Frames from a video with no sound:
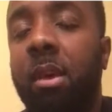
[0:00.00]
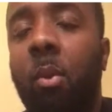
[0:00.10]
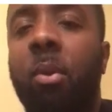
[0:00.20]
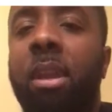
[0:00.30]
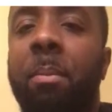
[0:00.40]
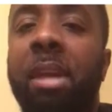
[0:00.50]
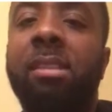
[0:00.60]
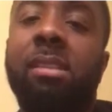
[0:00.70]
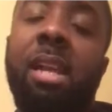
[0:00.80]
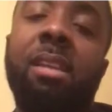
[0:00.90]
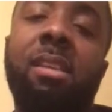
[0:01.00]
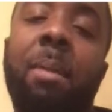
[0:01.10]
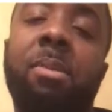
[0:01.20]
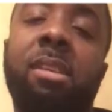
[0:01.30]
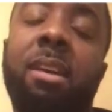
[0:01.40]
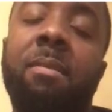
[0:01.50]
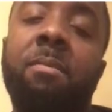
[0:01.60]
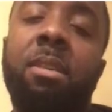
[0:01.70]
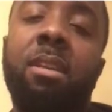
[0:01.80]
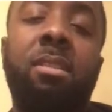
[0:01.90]
What it means is a lot of times is that
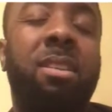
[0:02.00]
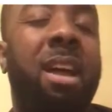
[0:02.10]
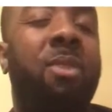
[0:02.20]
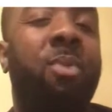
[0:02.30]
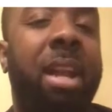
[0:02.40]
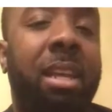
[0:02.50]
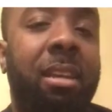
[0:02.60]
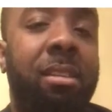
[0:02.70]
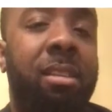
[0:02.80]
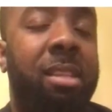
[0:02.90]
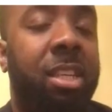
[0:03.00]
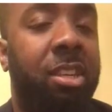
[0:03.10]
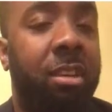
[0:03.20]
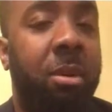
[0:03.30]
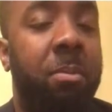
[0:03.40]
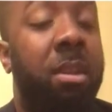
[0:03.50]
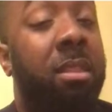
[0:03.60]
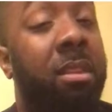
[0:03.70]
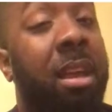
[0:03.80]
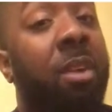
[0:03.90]
they're not ready to take your help.
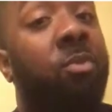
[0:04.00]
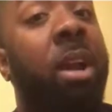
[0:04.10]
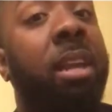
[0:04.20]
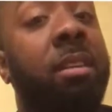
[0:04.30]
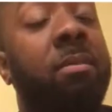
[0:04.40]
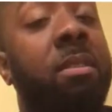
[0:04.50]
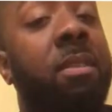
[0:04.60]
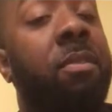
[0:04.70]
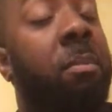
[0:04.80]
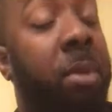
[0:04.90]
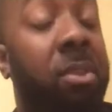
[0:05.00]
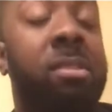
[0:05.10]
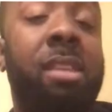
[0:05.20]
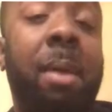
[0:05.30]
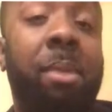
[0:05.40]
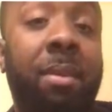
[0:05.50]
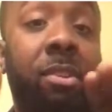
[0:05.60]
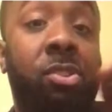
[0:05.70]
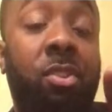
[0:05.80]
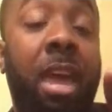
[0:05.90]
They're not ready to be on the same
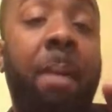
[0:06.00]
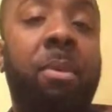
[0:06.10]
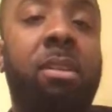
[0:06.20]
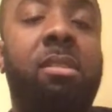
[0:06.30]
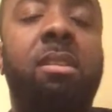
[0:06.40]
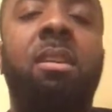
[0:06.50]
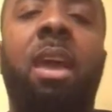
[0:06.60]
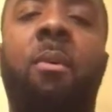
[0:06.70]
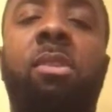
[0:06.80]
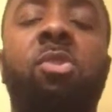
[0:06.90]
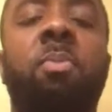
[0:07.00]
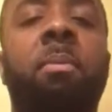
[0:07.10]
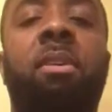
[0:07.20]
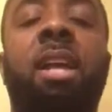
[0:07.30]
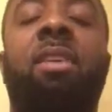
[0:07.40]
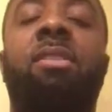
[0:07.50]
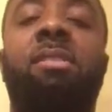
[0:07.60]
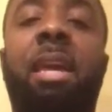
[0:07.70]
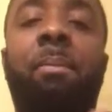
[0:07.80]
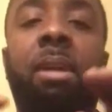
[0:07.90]
level as your happiness. And when two people are not on the
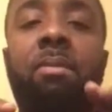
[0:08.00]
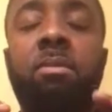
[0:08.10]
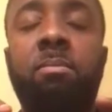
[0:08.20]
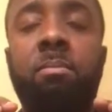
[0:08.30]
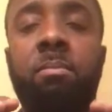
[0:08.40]
same level,